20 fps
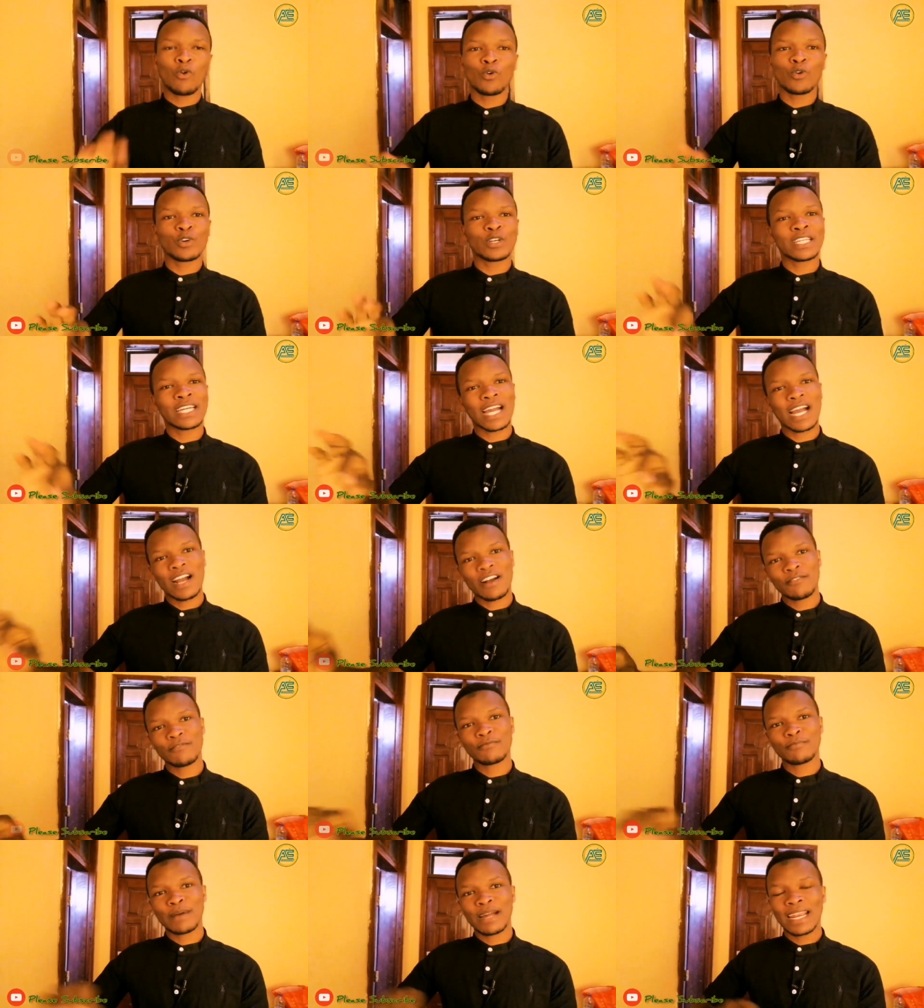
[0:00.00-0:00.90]
could
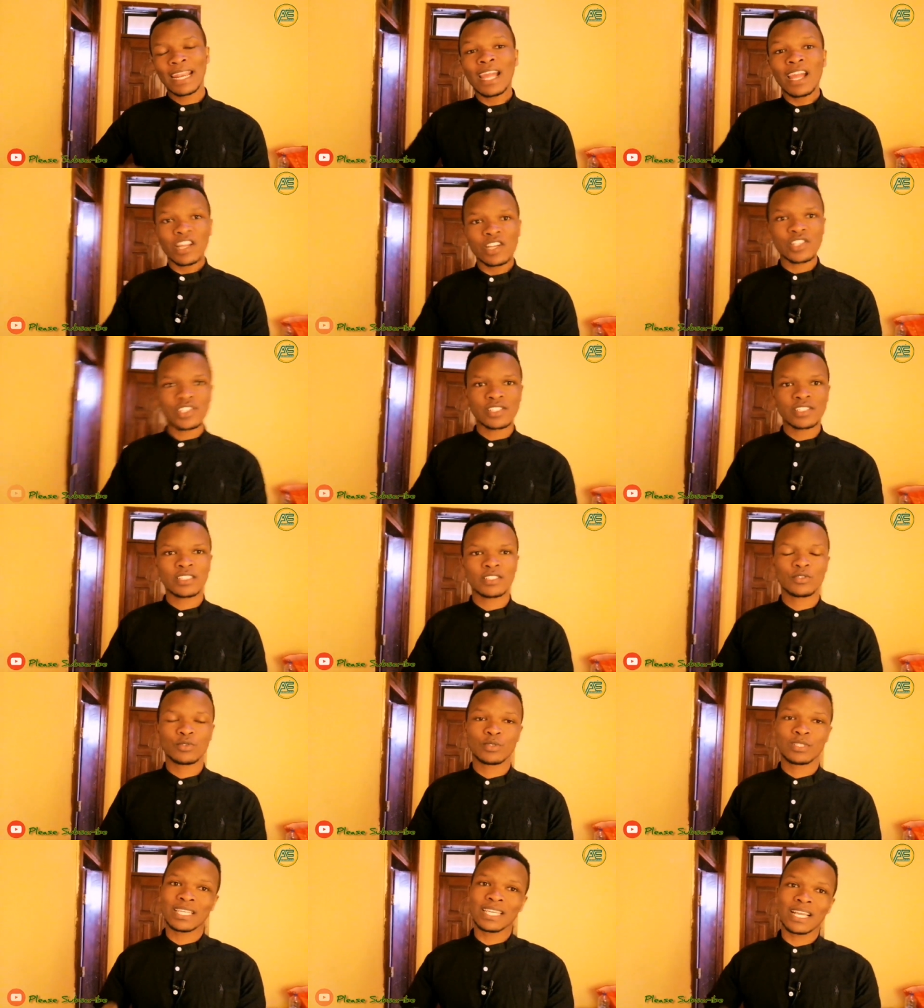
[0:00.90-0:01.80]
have managed
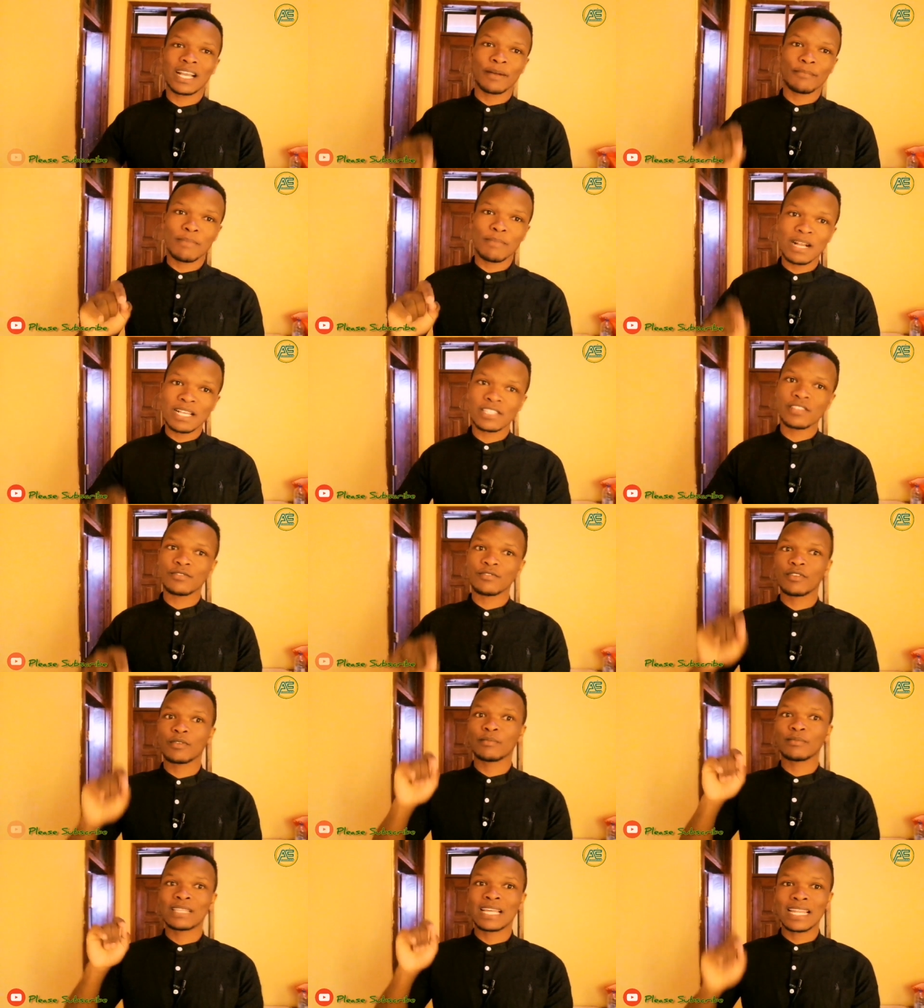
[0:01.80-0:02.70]
to take a bus
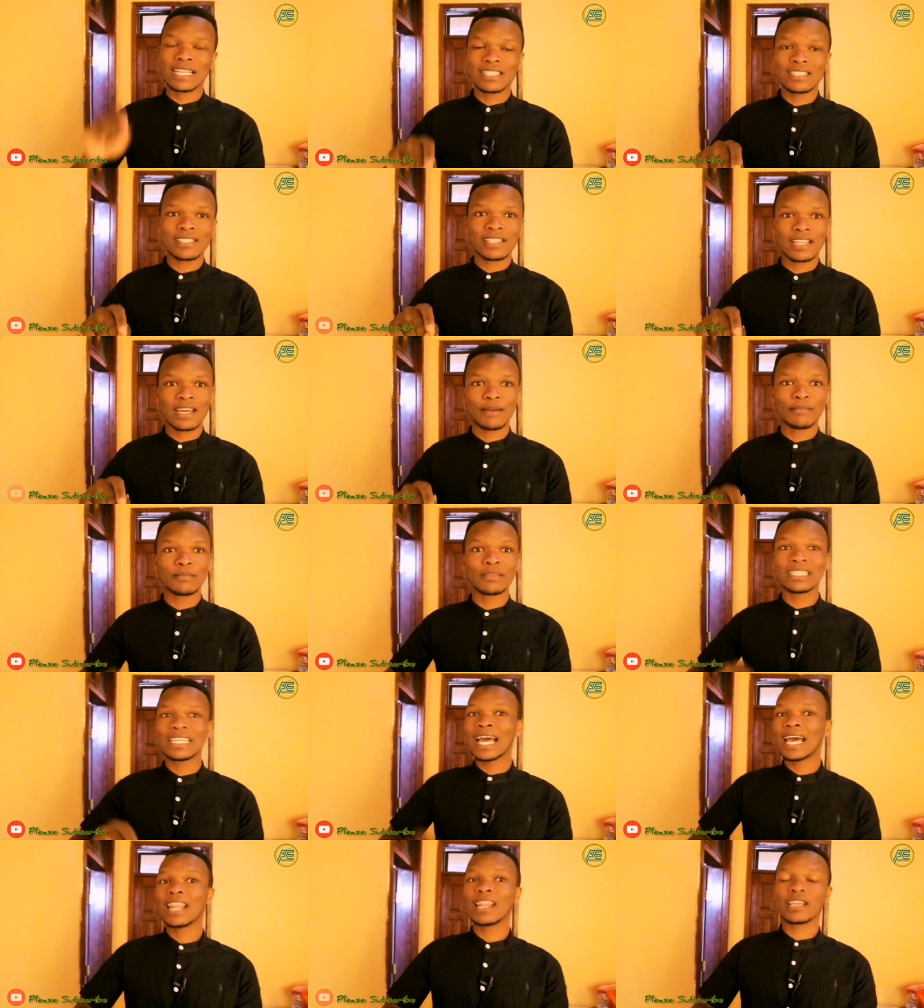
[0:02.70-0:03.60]
from Dar es Salaam
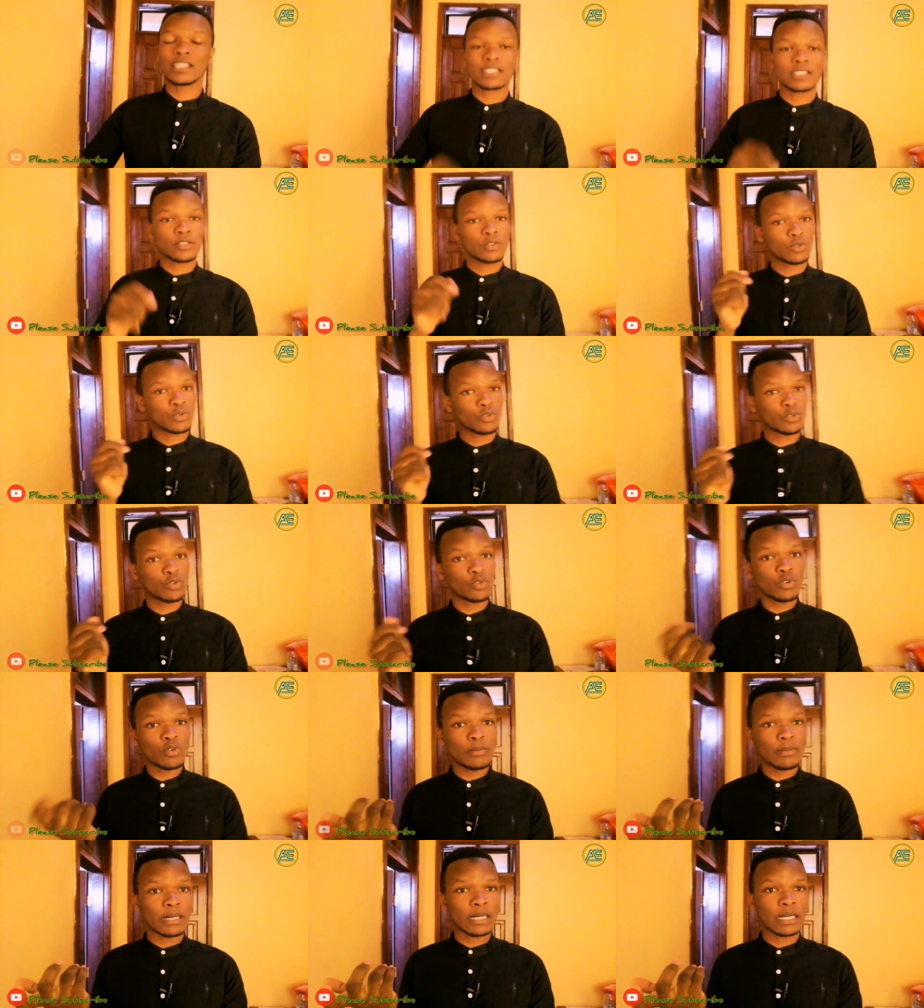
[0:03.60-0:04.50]
direct to
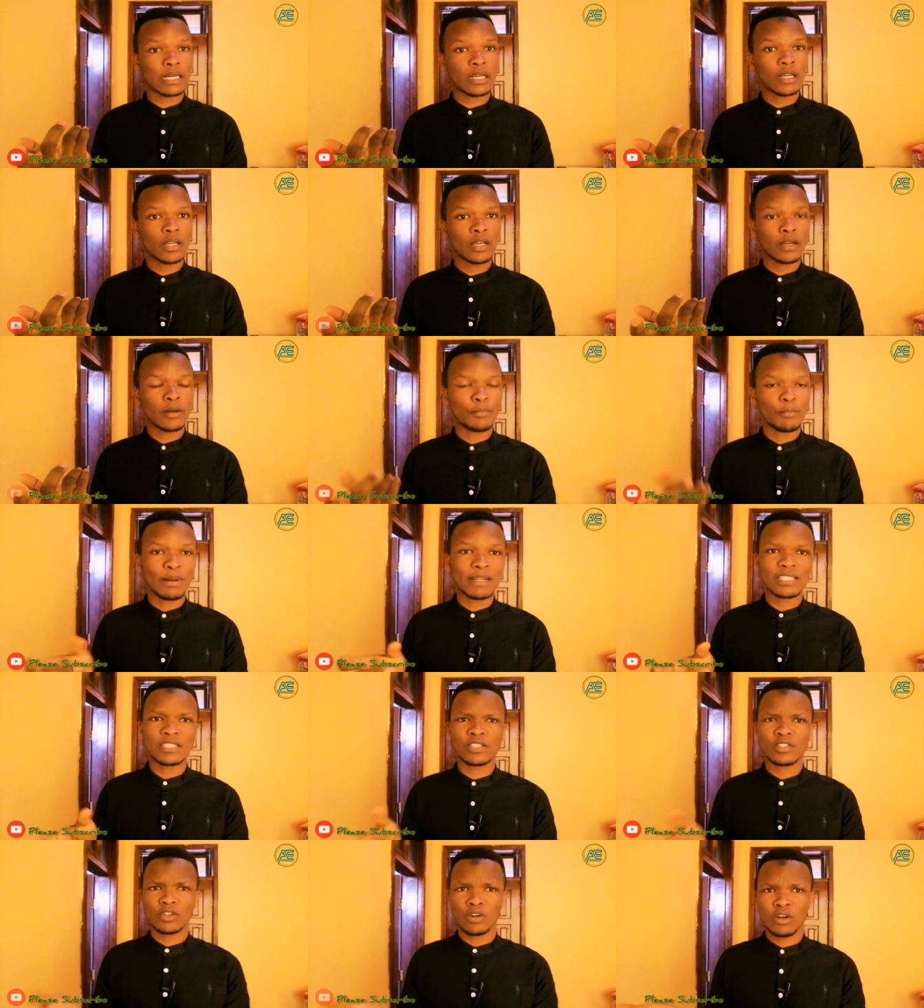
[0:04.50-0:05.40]
Tunduma,
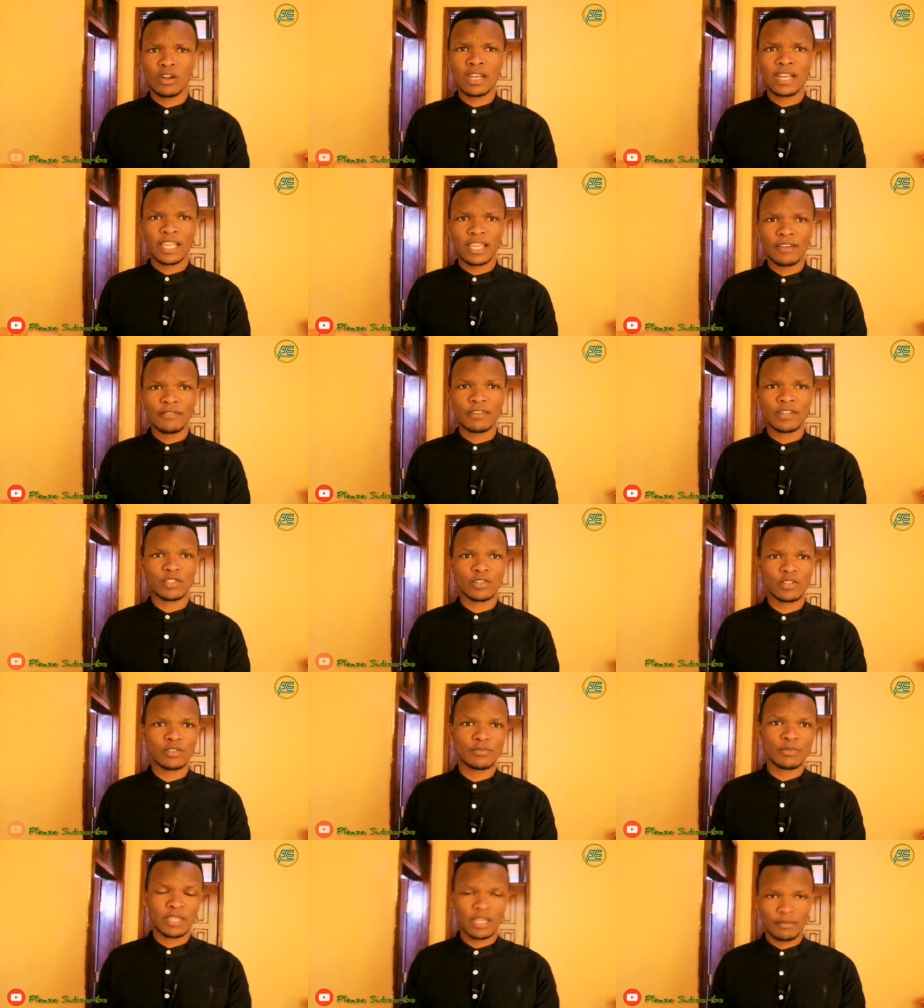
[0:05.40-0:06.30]
but none ever
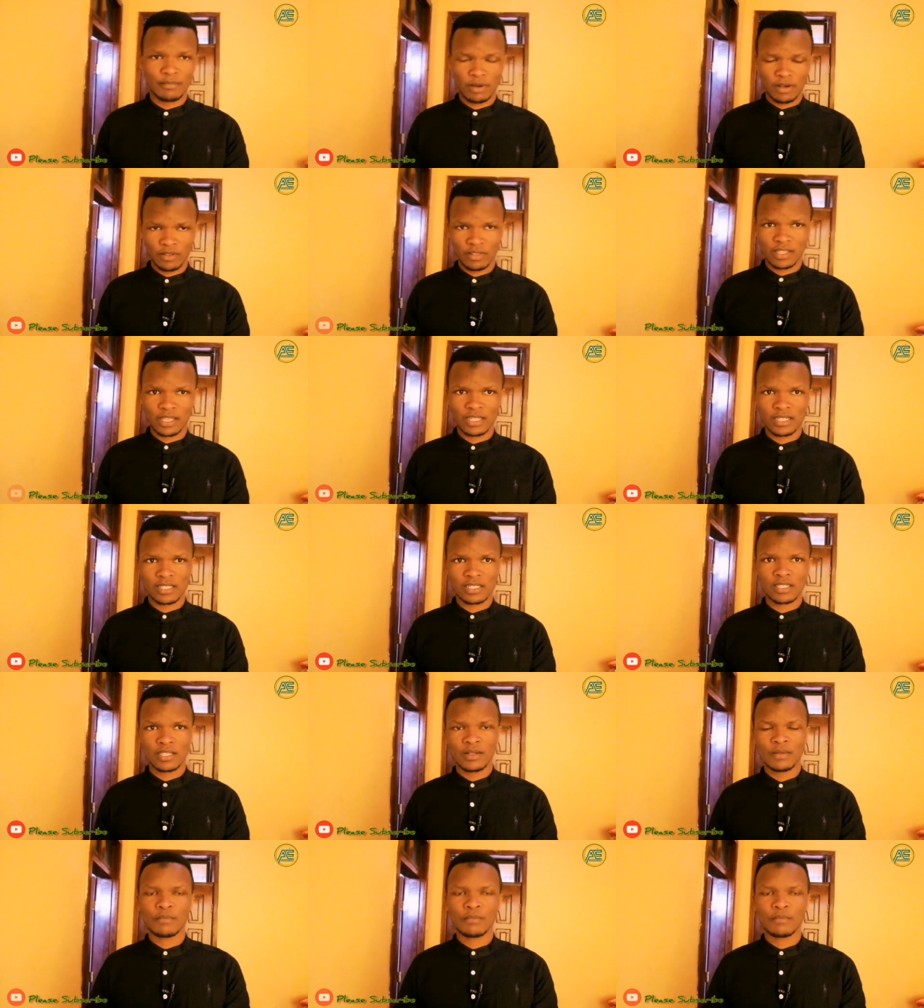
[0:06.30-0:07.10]
told me about that.